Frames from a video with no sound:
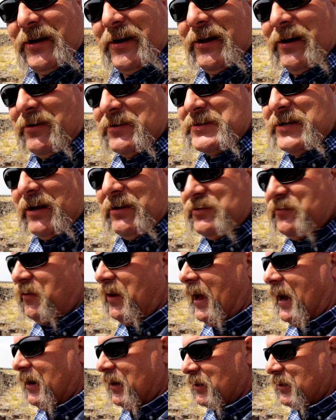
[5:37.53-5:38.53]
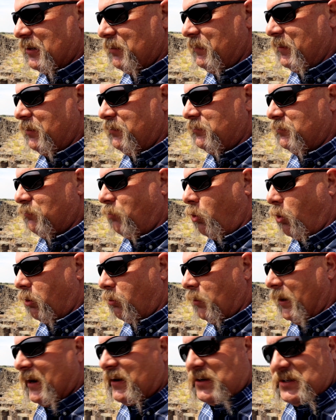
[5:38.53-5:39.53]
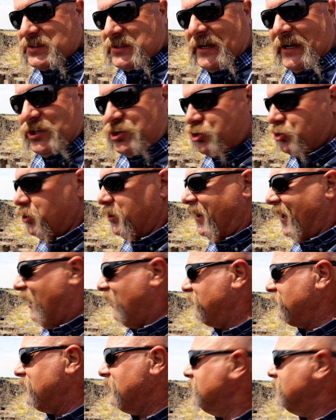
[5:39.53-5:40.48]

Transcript: You know, I was, I was flying a little bit more reckless than I should have.